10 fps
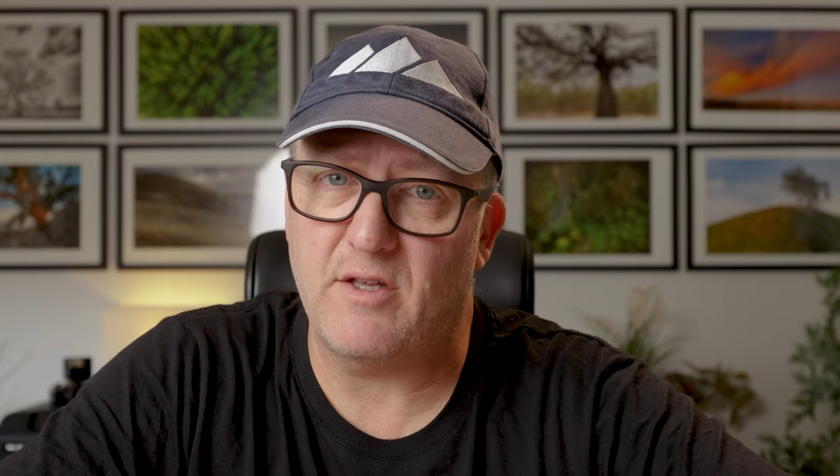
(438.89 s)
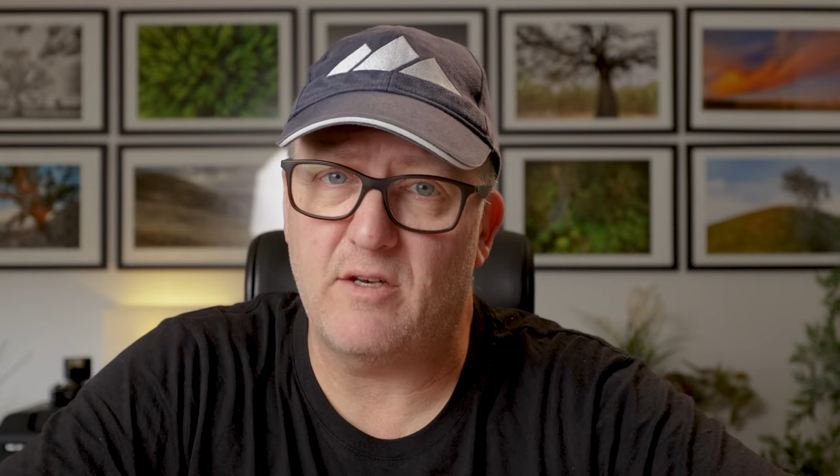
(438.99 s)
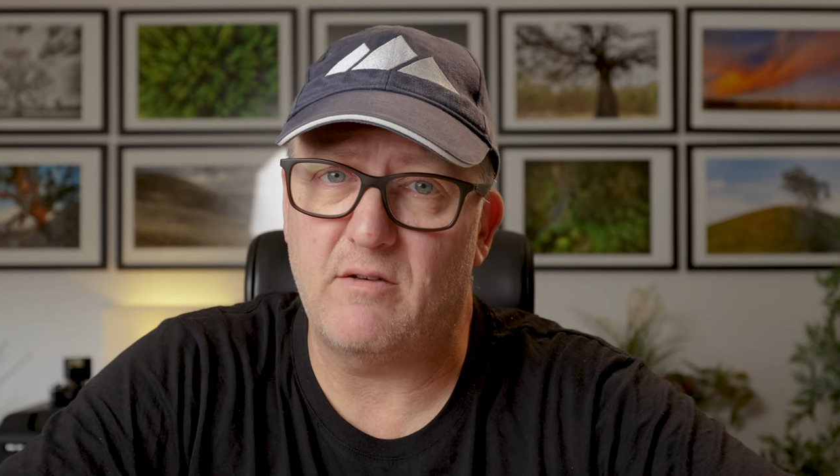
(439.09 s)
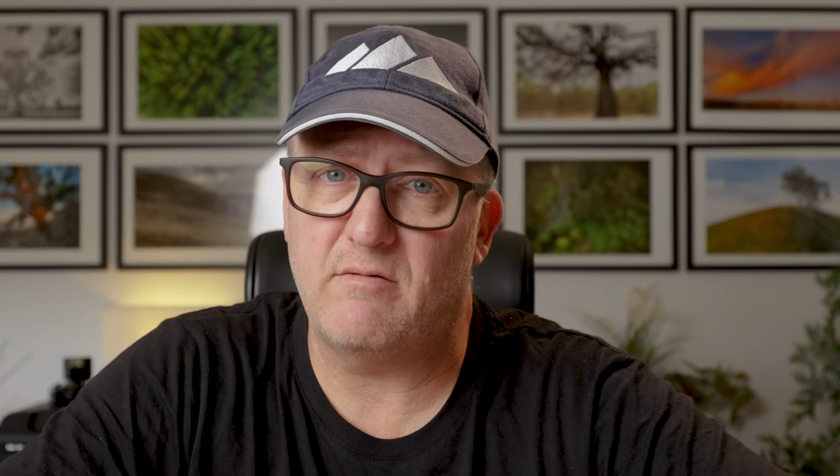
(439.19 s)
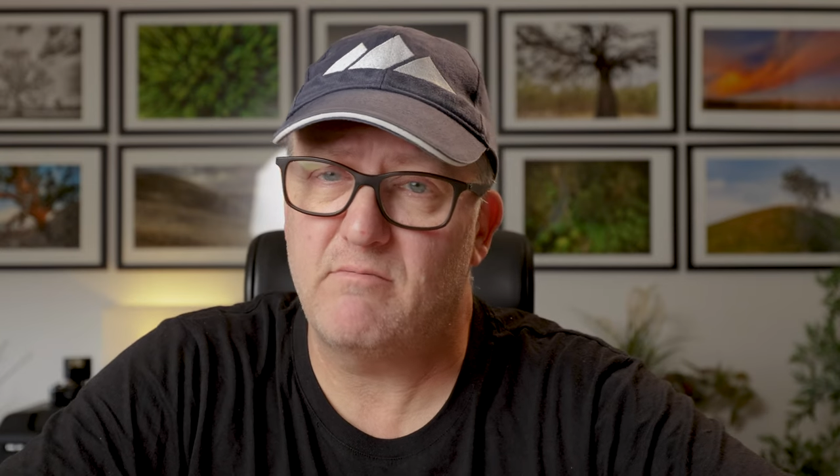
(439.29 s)

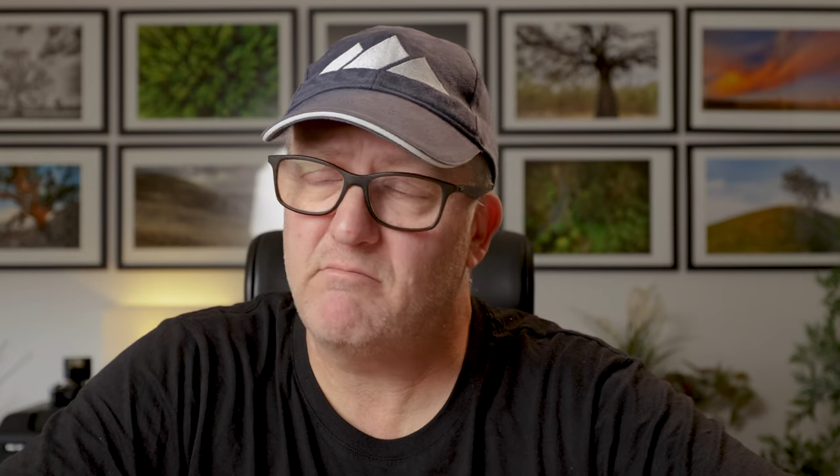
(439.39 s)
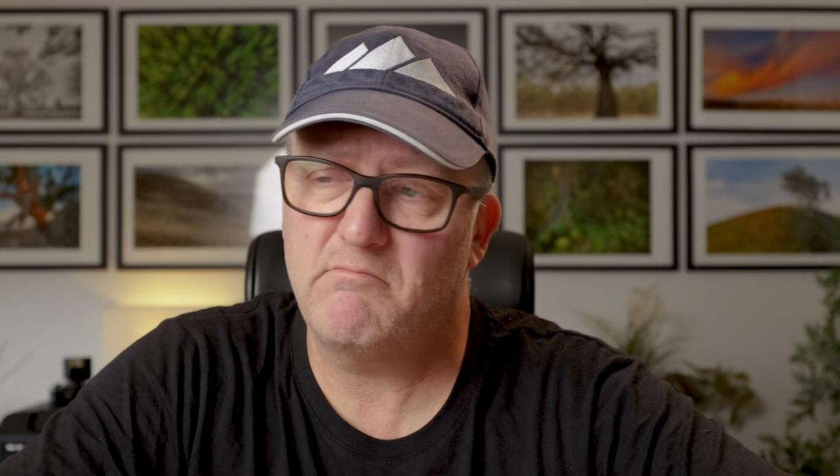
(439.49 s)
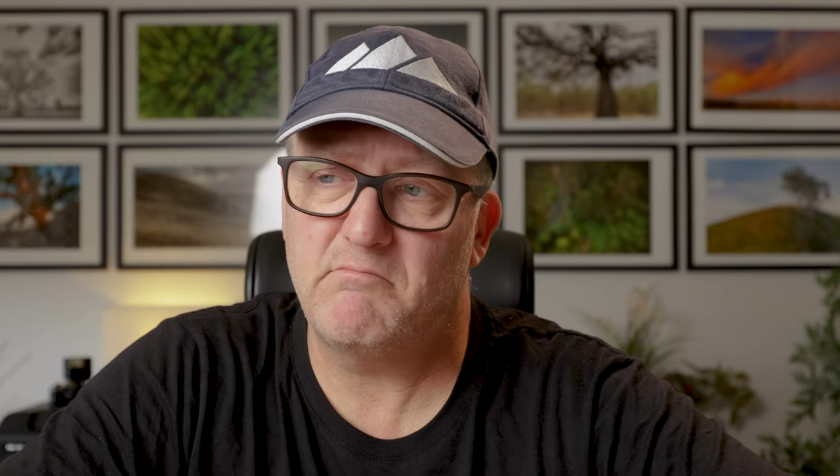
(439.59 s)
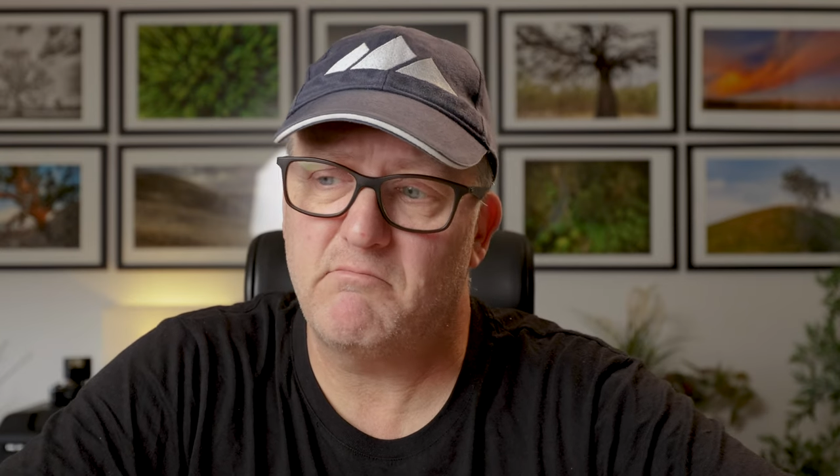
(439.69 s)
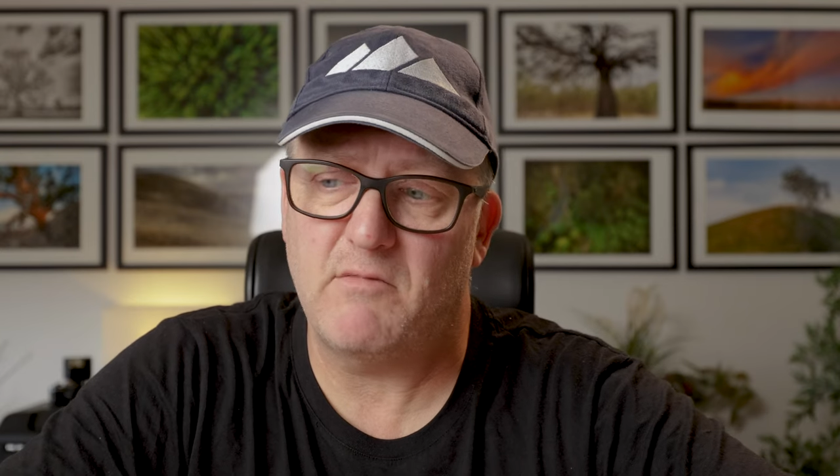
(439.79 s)
that
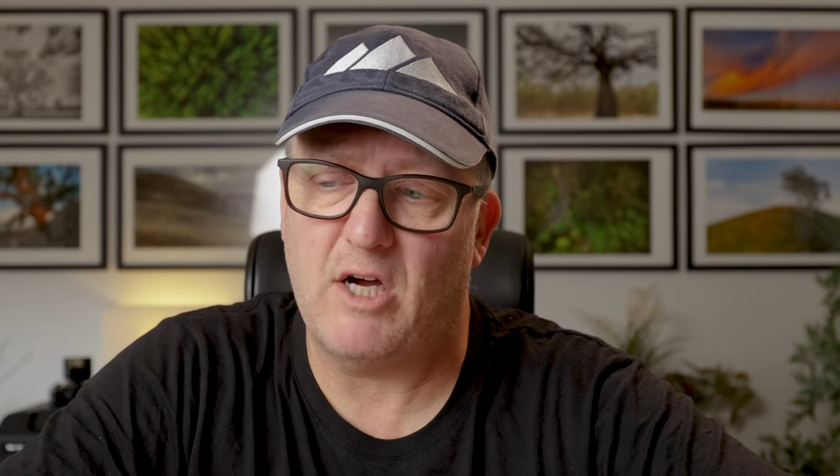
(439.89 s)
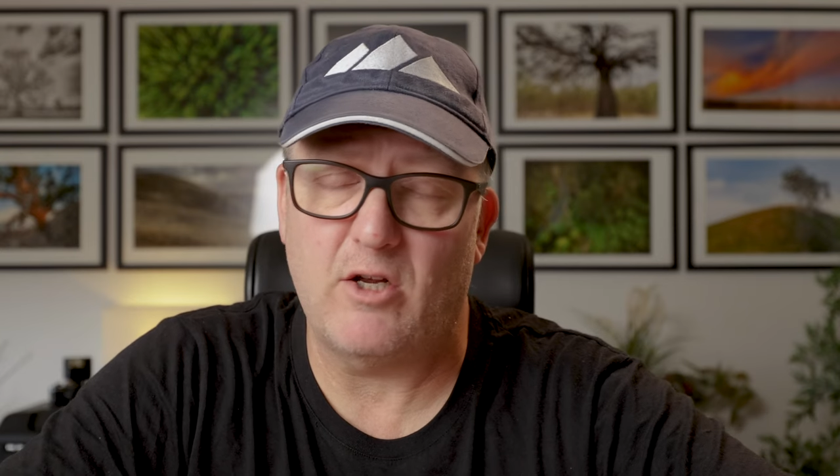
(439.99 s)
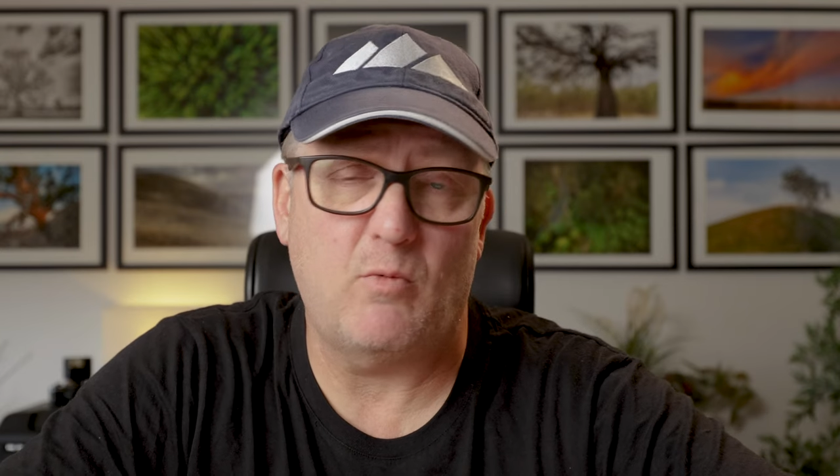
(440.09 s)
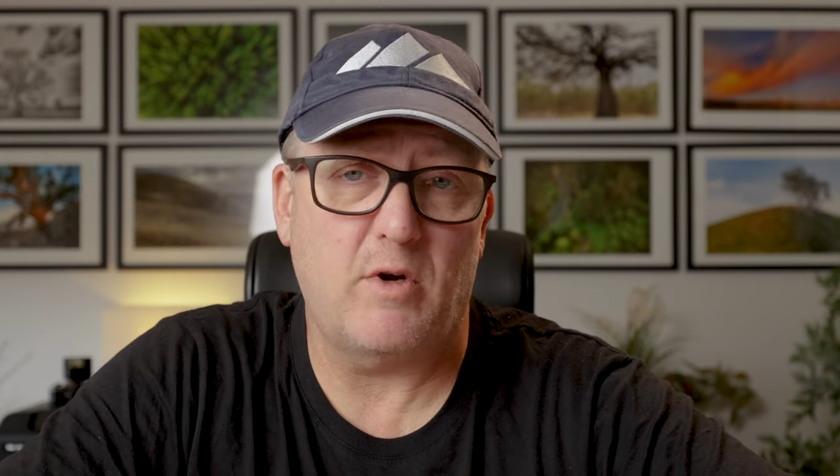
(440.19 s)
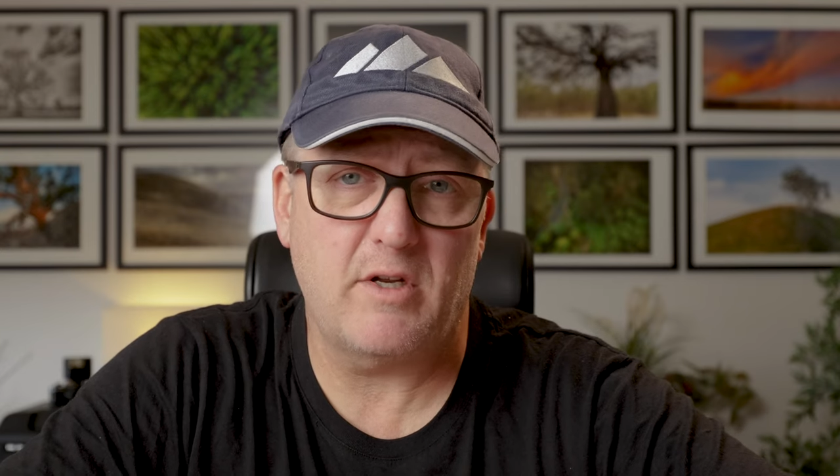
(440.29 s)
I
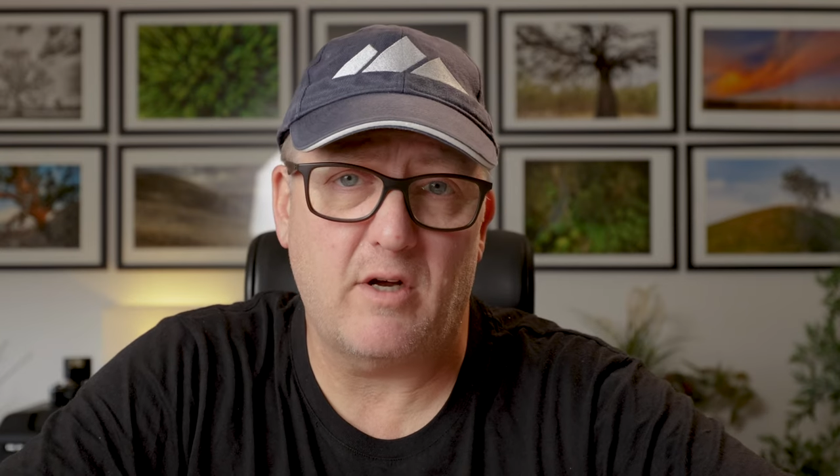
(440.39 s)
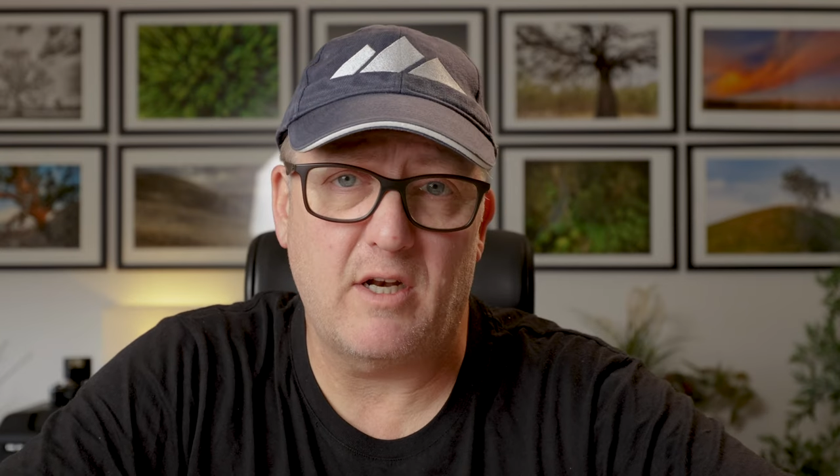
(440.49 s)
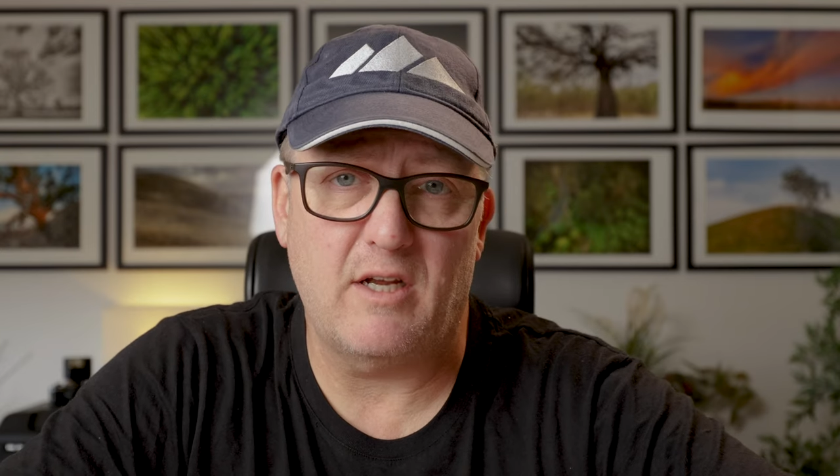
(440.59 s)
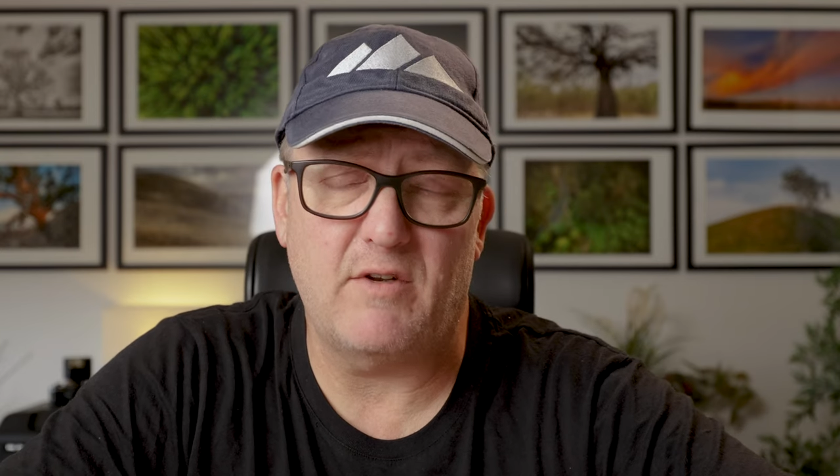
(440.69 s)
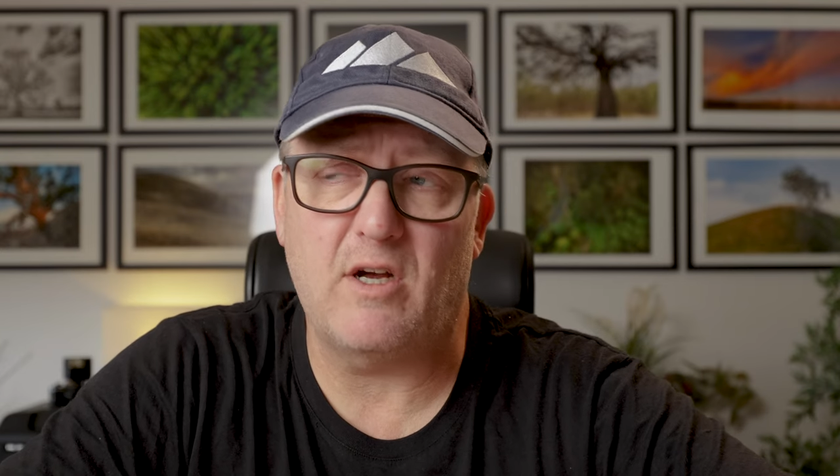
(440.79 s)
don't want a
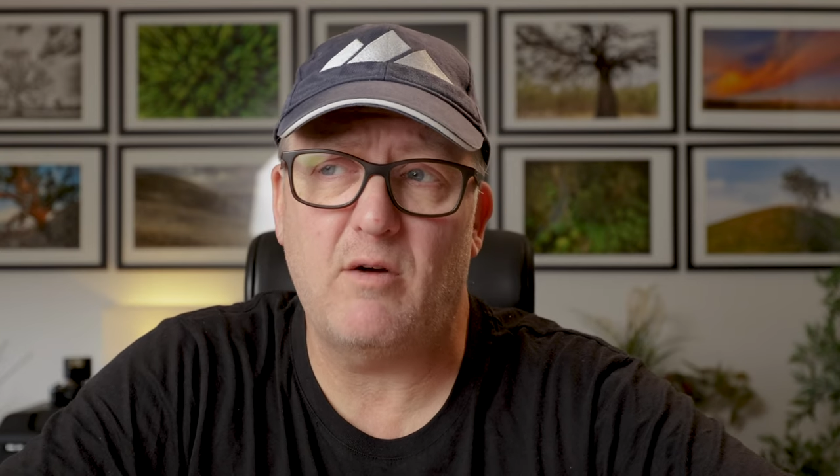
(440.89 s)
911.